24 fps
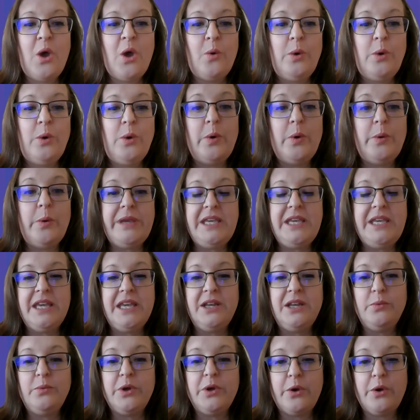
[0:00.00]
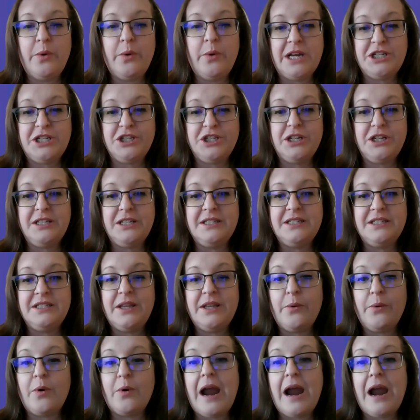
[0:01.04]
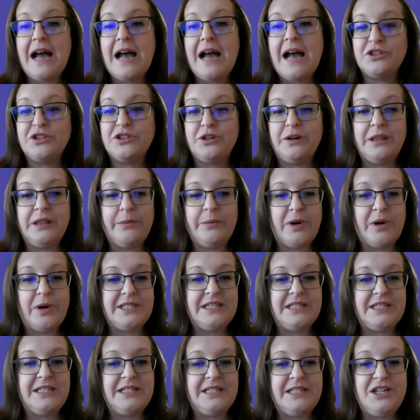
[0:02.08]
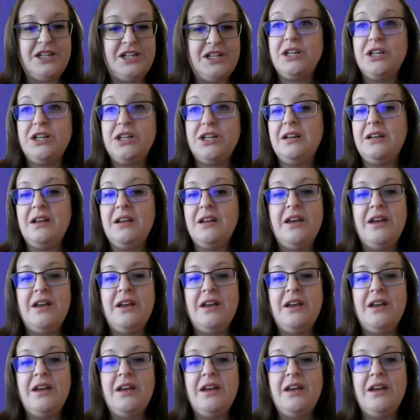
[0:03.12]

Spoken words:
We will begin with questions that were asked during the presentation.